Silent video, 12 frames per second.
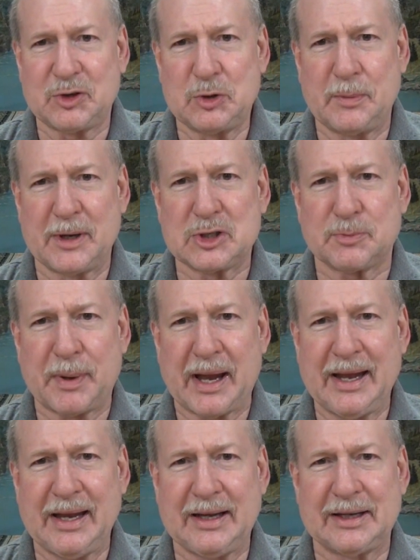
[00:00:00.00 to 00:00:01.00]
too much
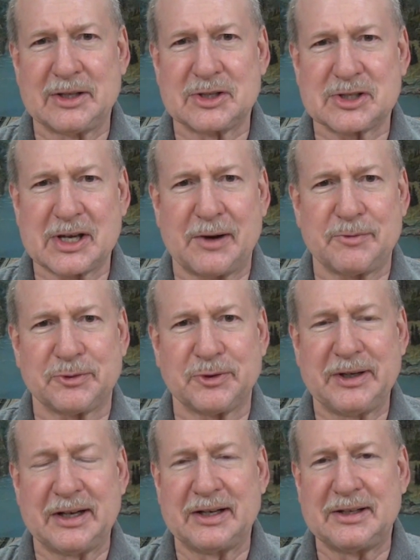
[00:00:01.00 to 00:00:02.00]
pain and
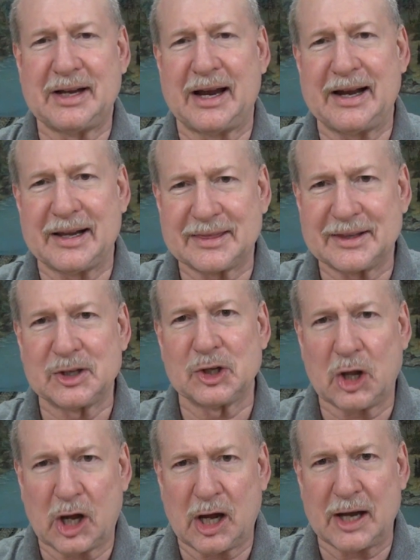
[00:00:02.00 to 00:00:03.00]
suffering and death
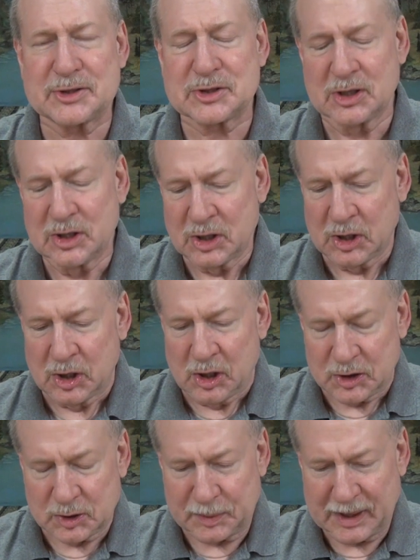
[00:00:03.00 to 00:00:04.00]
and loss
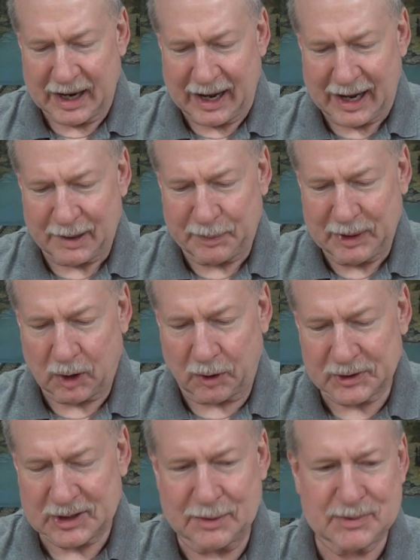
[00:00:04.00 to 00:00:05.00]
to be happy all
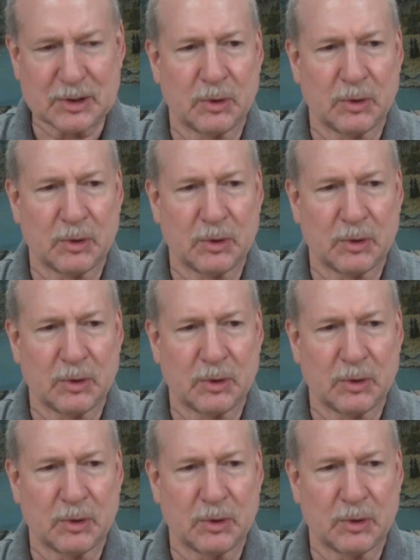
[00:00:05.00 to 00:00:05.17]
the time.